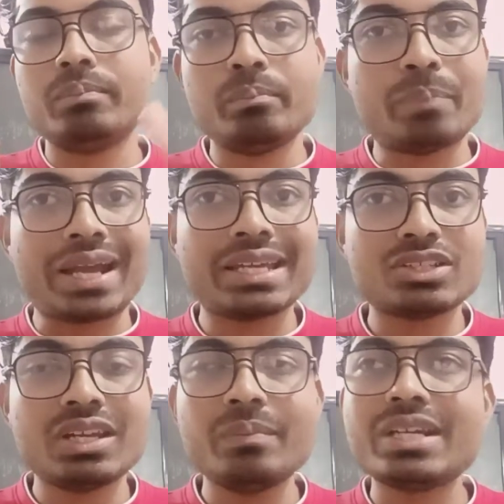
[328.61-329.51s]
package
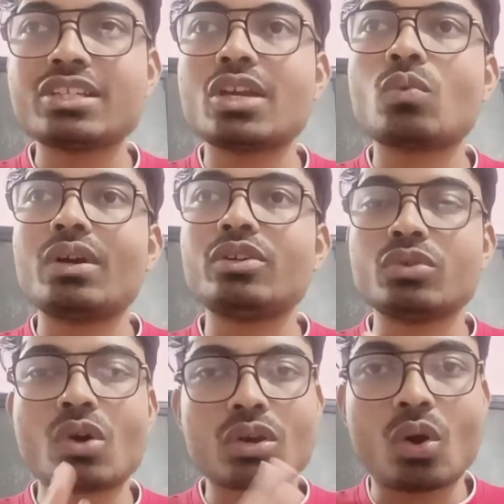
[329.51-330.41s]
name is equal to
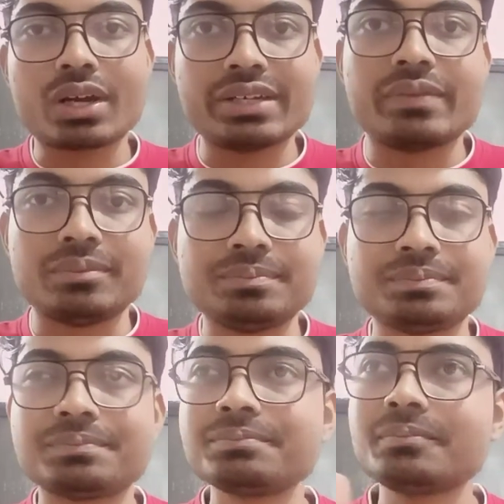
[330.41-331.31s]
your log level.
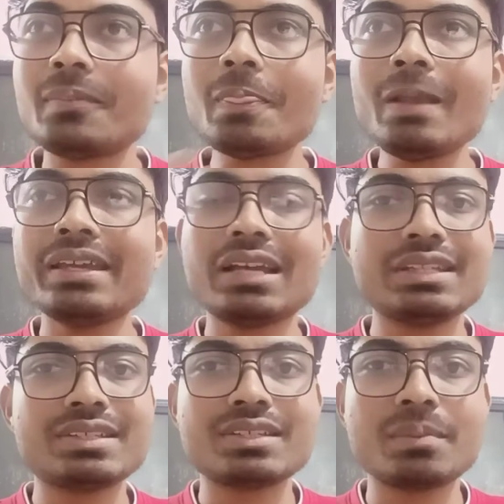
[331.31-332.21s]
Yeah,
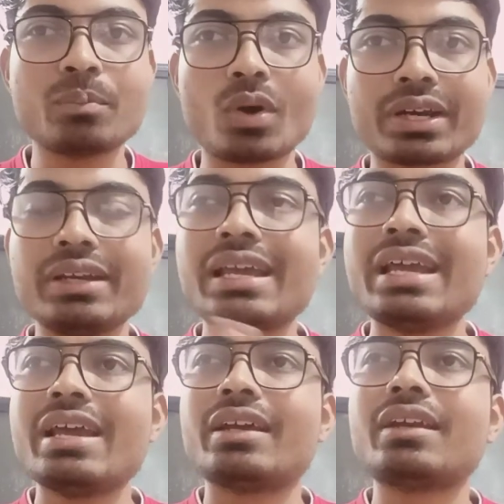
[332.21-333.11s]
this is important.
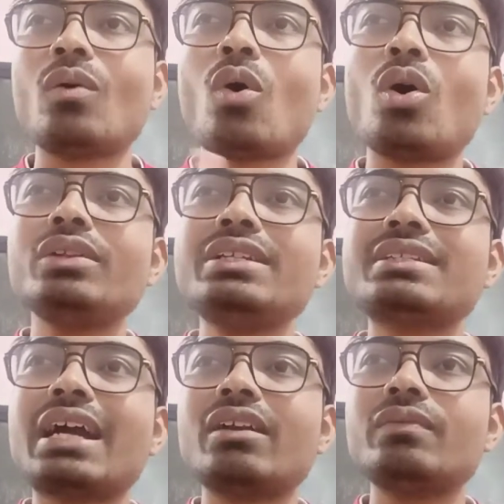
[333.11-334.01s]
Now all this
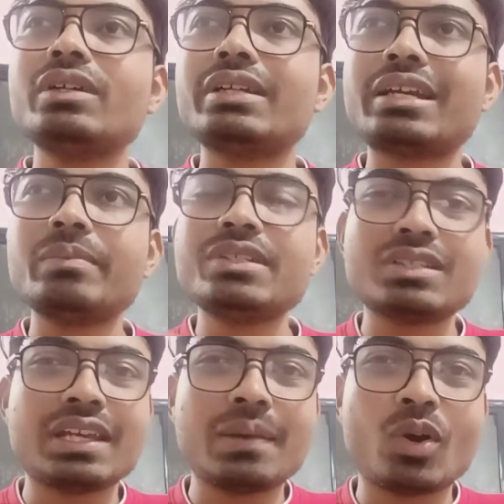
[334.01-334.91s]
kind of, let me just
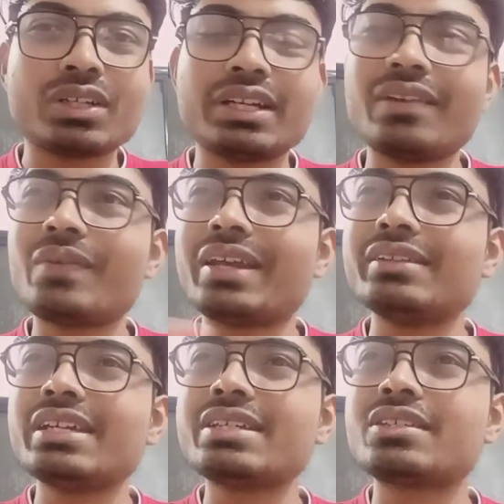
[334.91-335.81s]
think about it, if
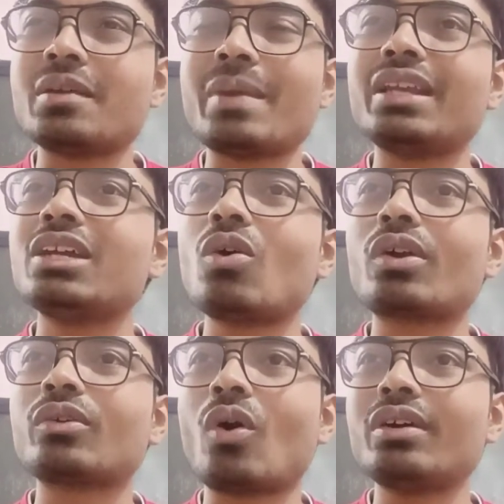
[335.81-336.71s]
anything is remaining or
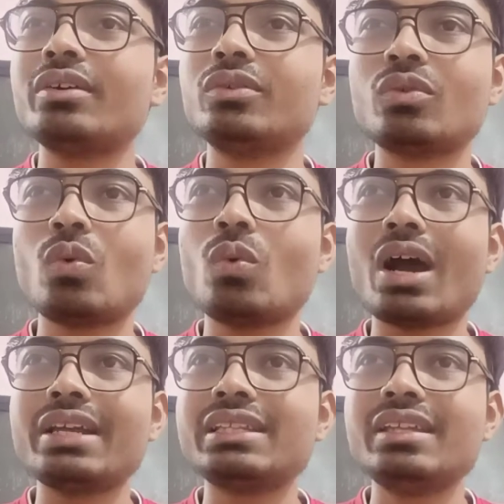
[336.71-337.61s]
not. No,
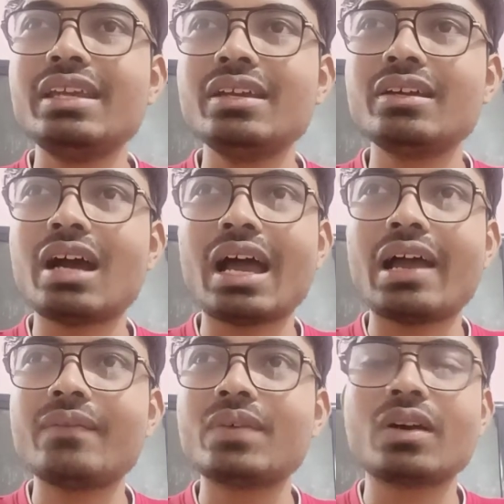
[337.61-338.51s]
I think I
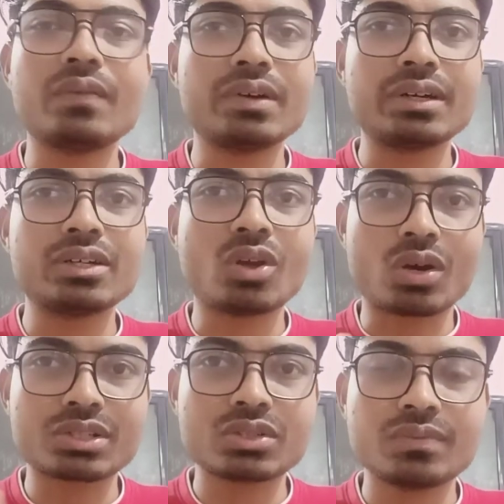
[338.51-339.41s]
have covered
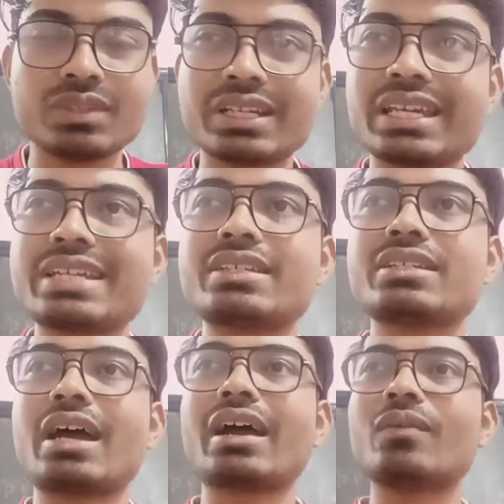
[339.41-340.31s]
lots of the cases,
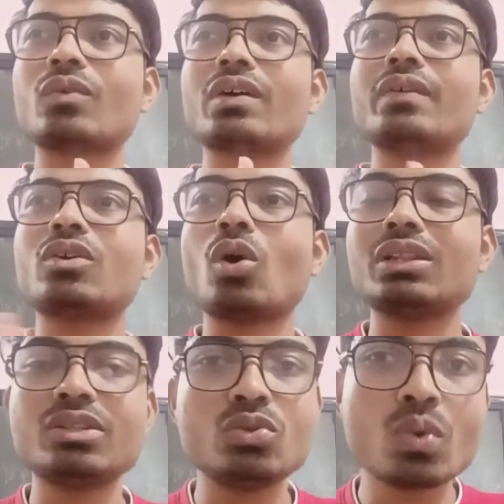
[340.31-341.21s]
I have covered all
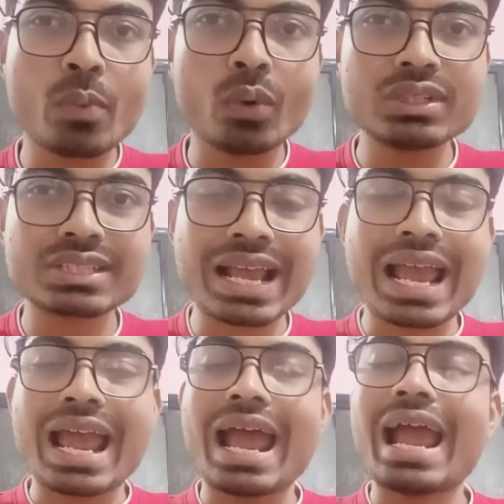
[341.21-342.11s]
the loopholes,
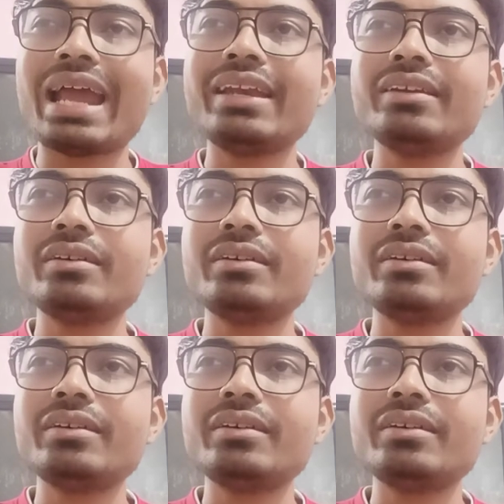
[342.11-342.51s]
and